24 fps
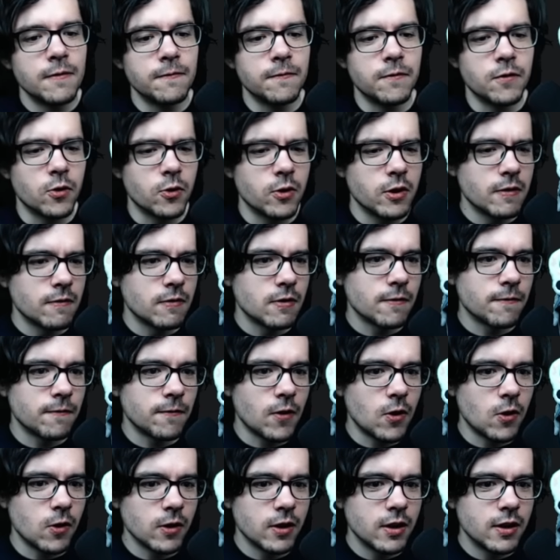Fury of the
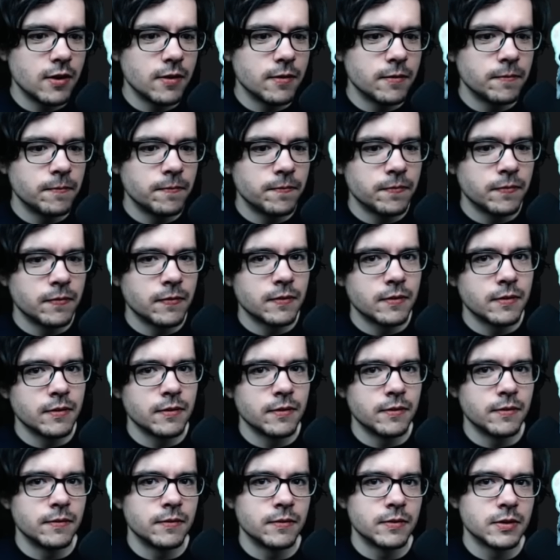Fallen
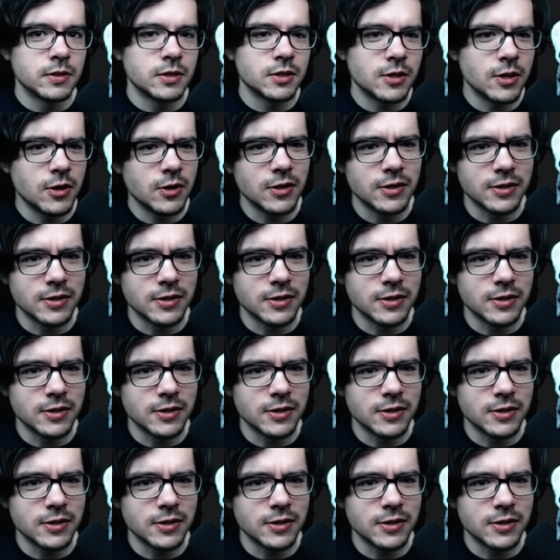still